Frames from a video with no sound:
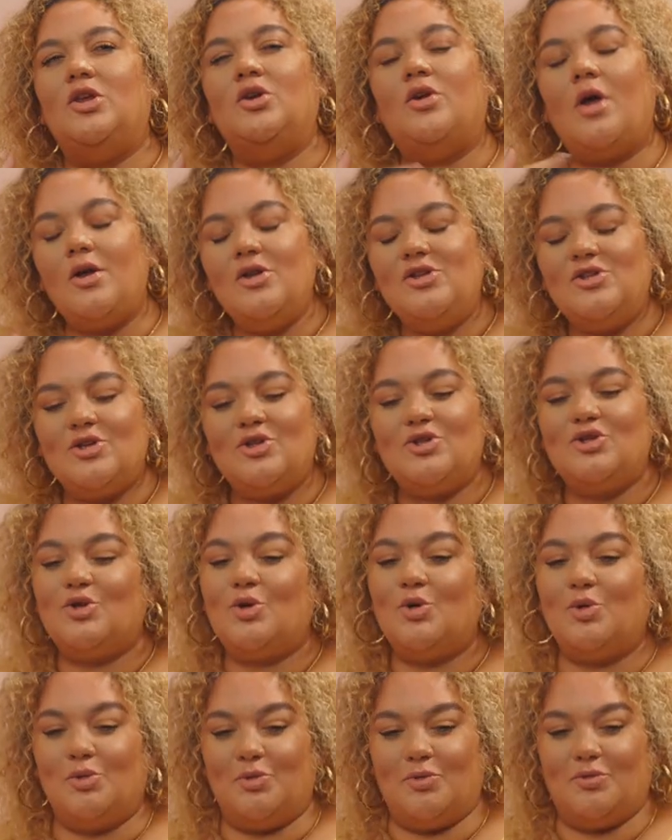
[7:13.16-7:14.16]
You go to
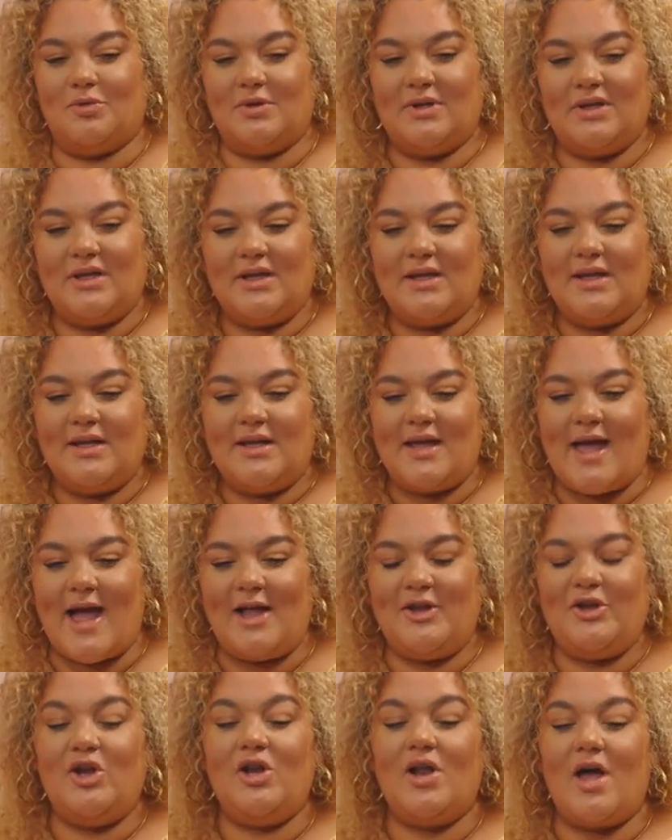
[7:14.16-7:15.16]
school
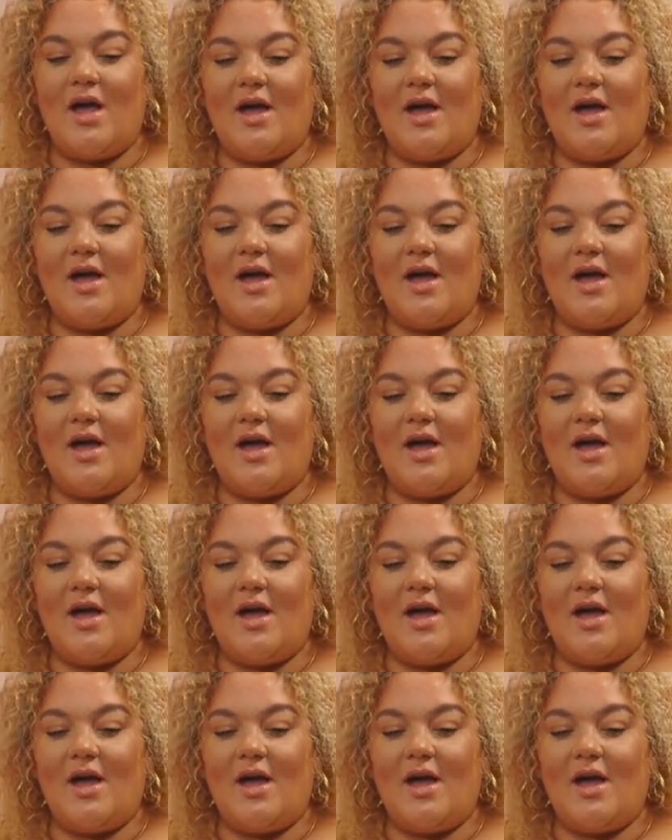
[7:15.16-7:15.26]
and you